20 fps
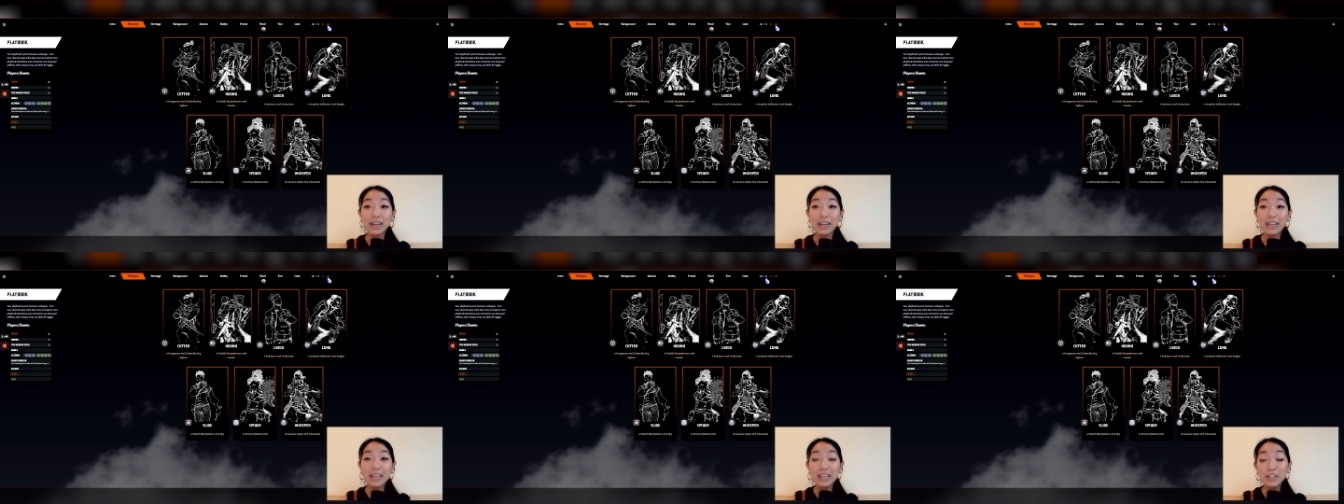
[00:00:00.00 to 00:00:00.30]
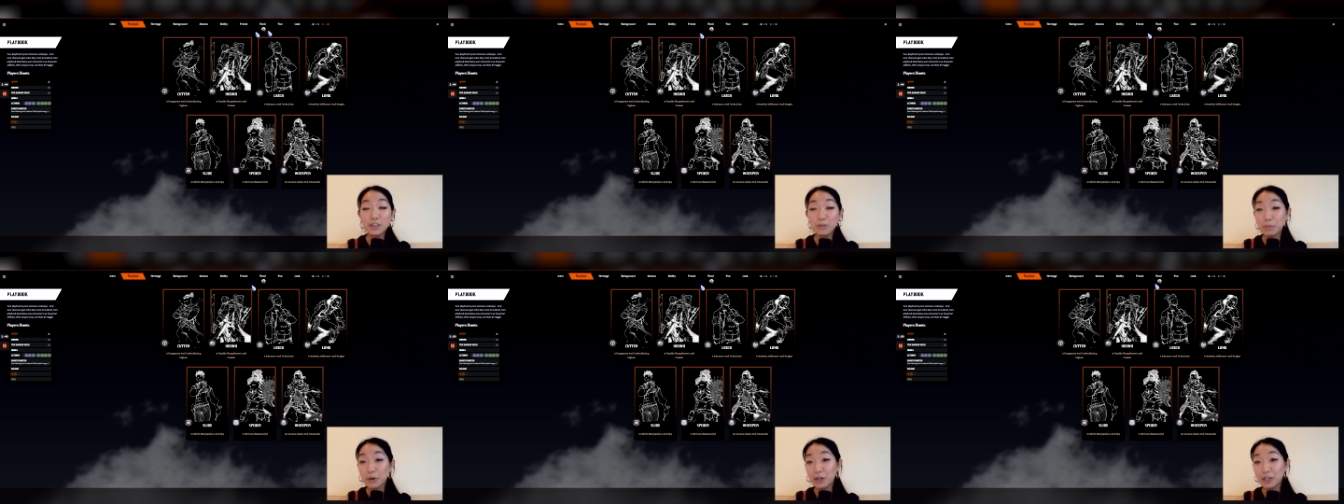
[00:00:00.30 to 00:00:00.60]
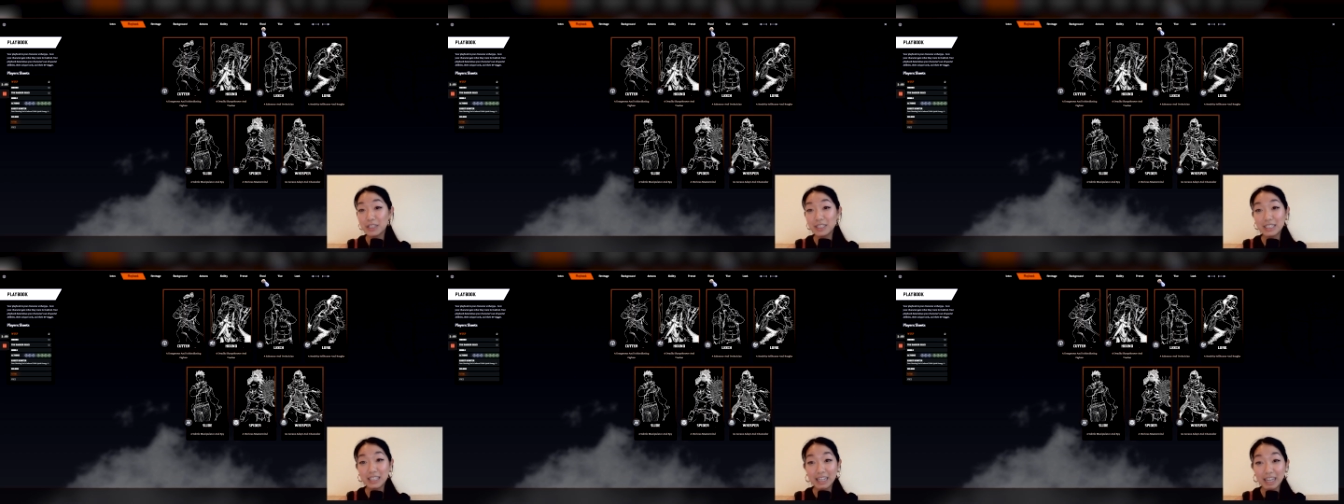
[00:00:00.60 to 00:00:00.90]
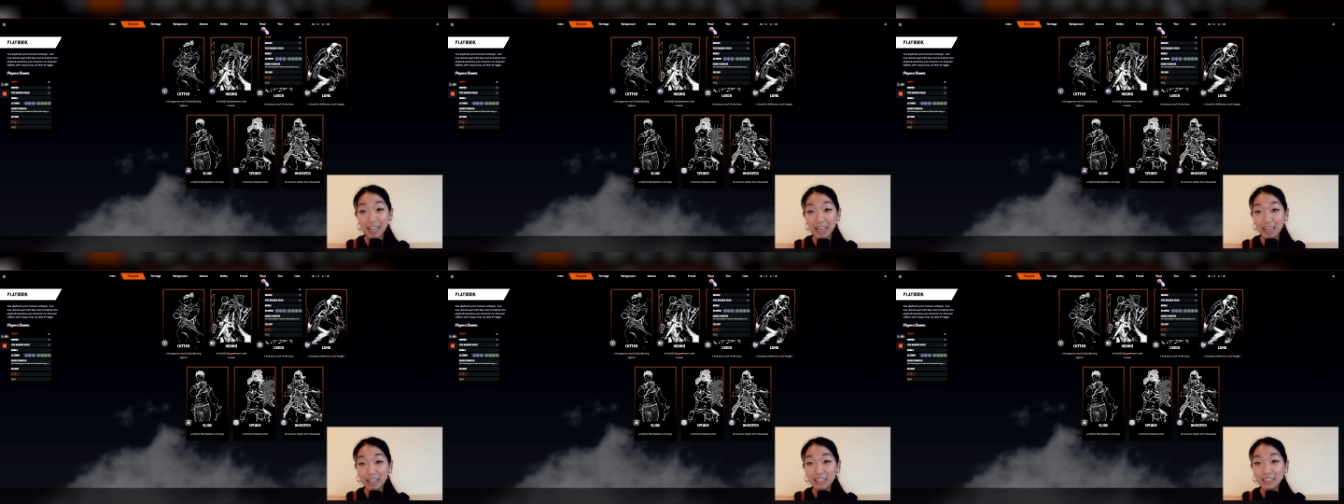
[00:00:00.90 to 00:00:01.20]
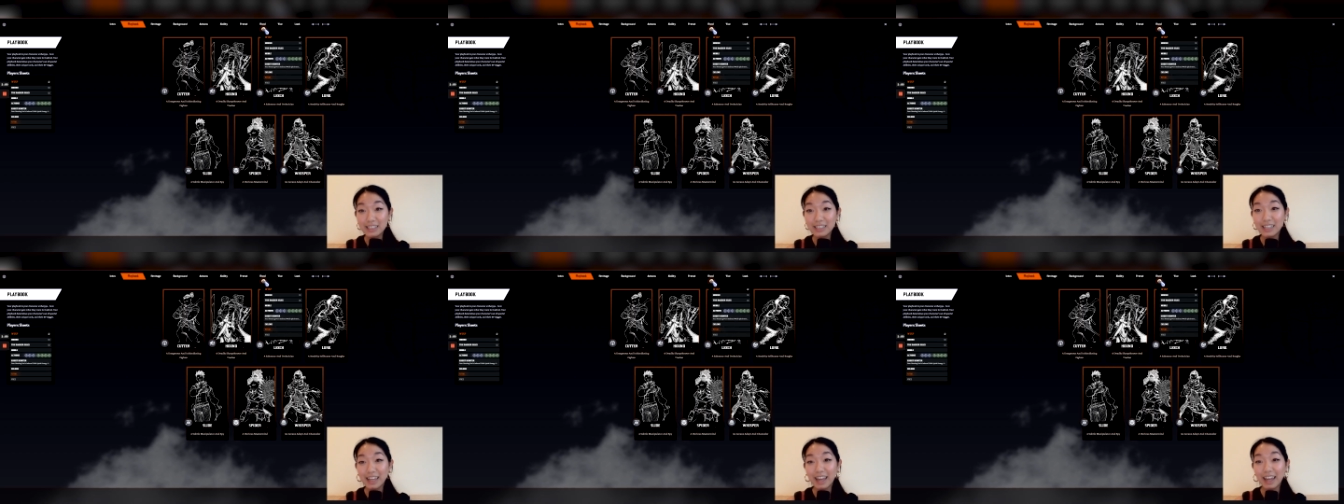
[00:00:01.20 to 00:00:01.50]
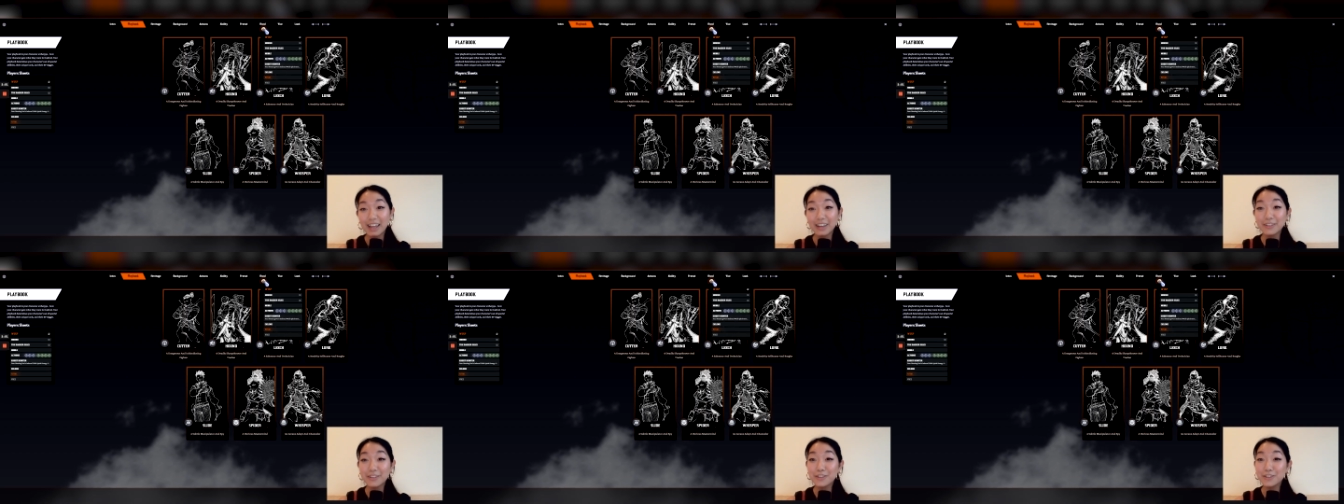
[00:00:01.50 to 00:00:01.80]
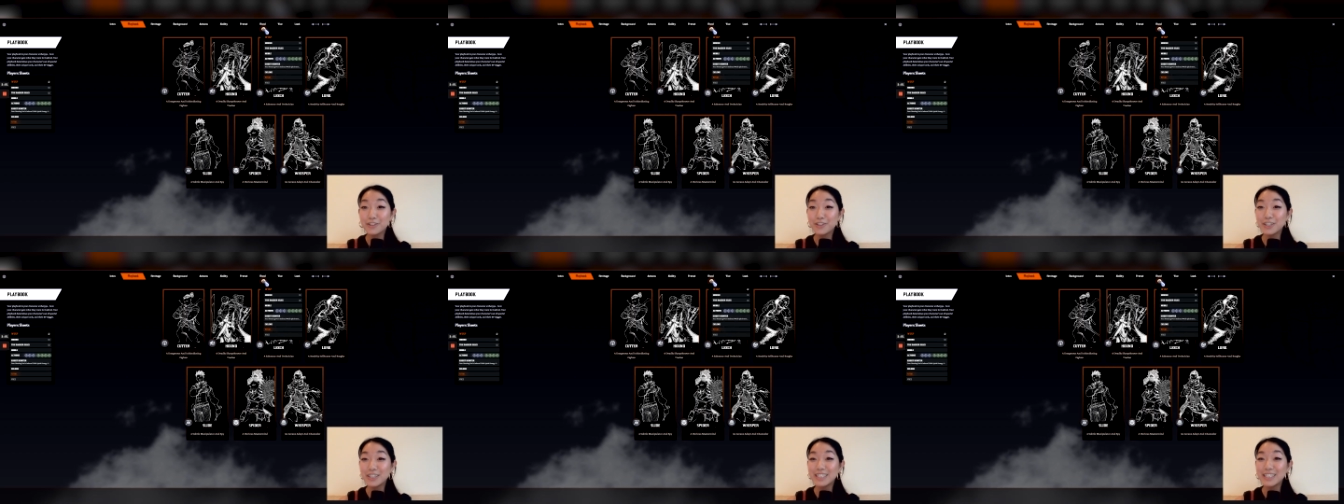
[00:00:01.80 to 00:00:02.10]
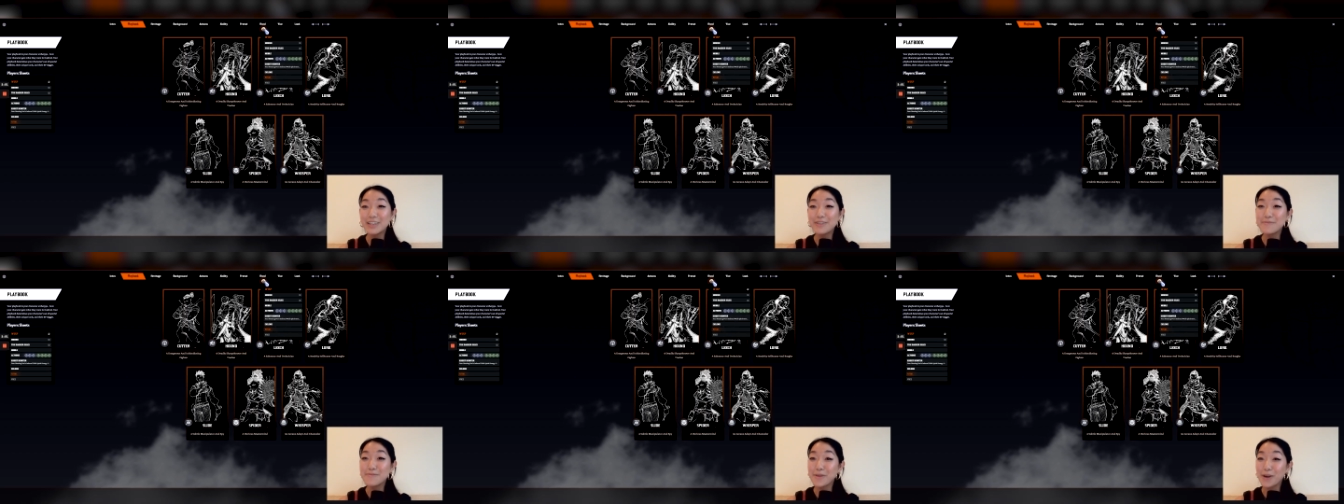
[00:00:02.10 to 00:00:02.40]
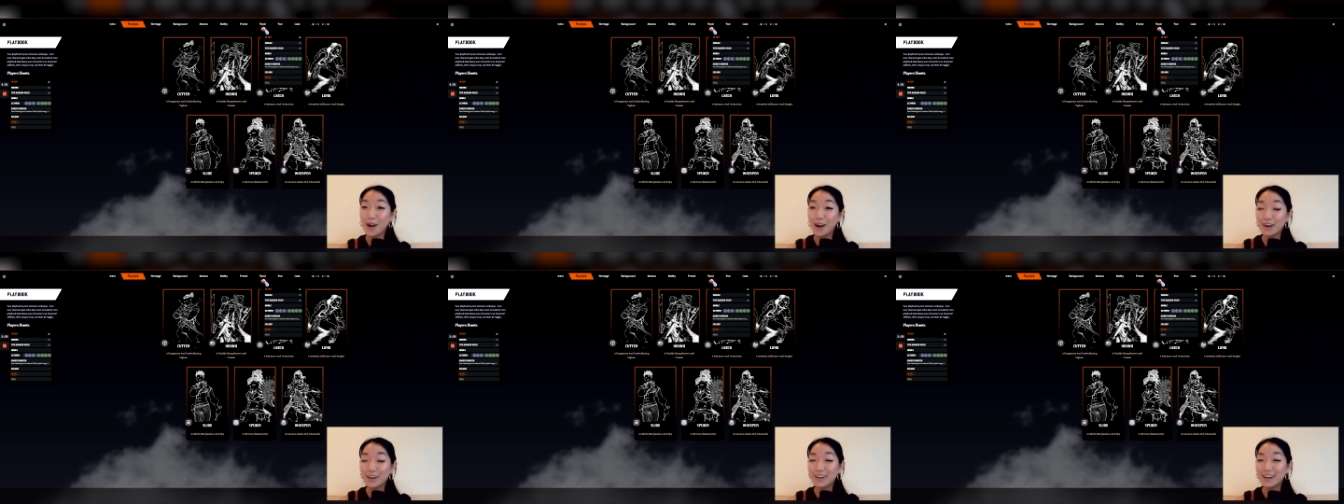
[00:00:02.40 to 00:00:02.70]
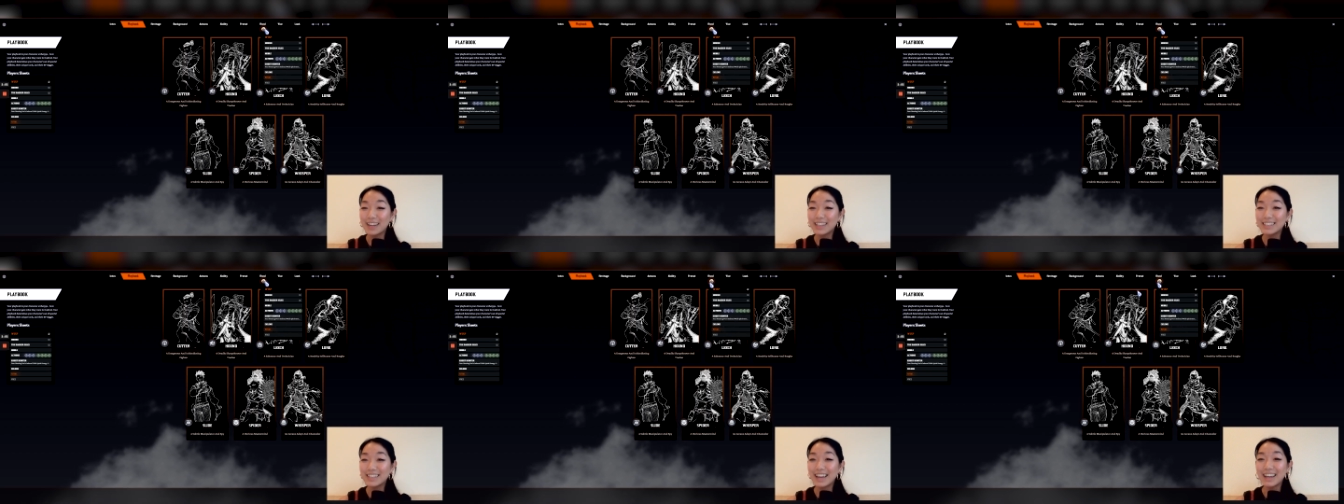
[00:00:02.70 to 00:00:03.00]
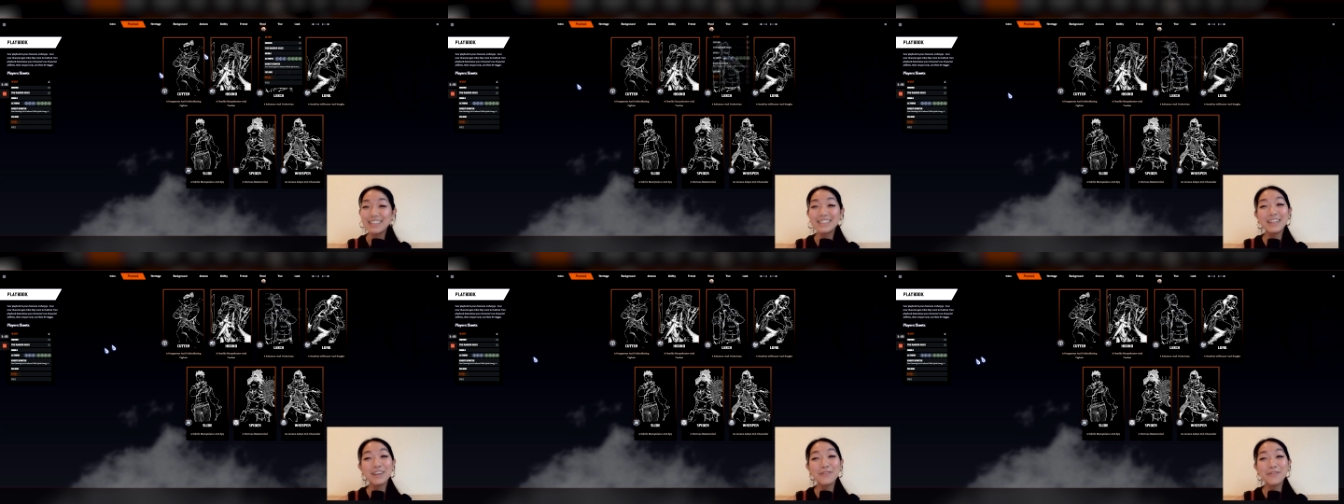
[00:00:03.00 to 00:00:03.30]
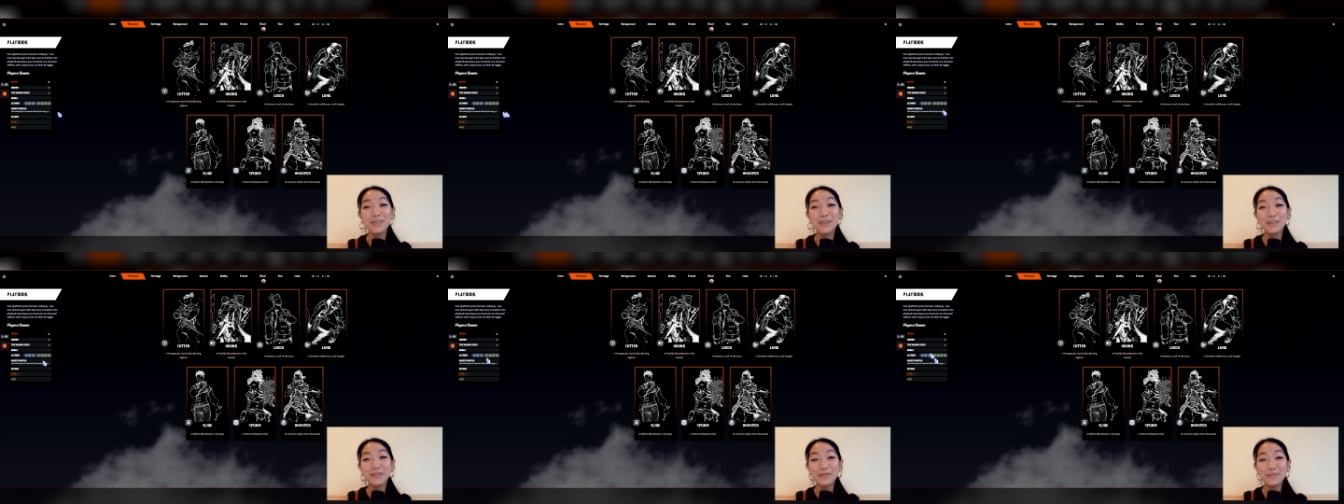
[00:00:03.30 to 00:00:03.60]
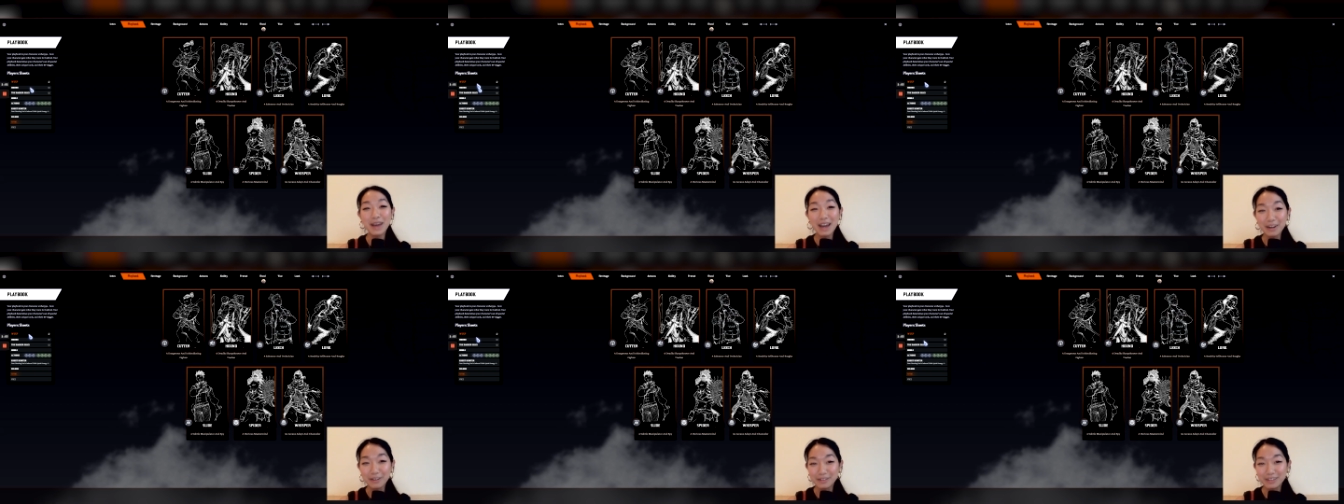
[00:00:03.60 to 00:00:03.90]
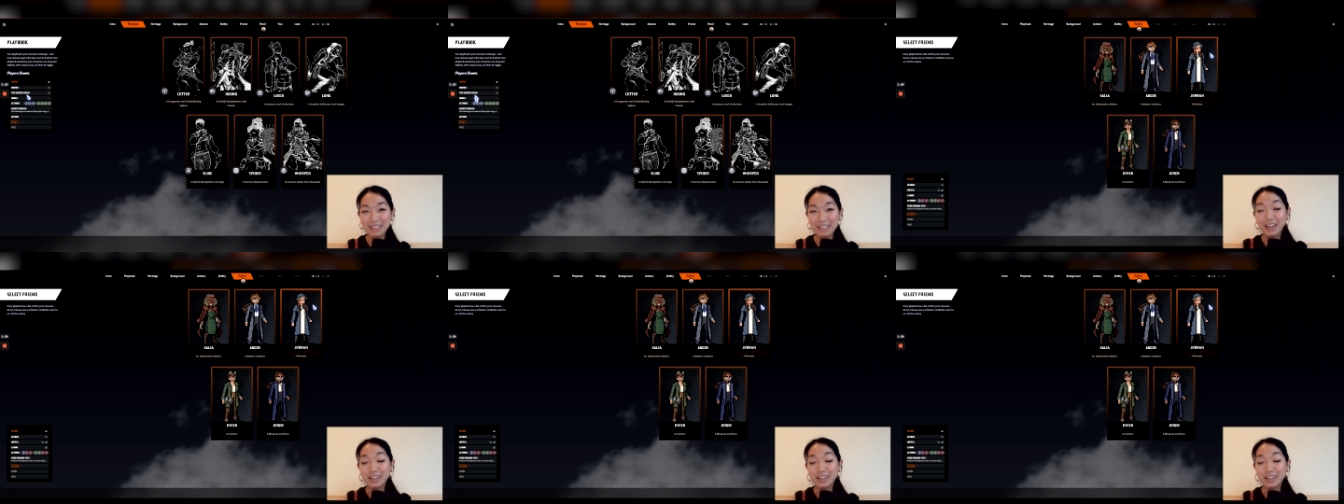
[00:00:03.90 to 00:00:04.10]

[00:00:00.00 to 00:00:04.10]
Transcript: each person is and their sheets in progress as they fill them out.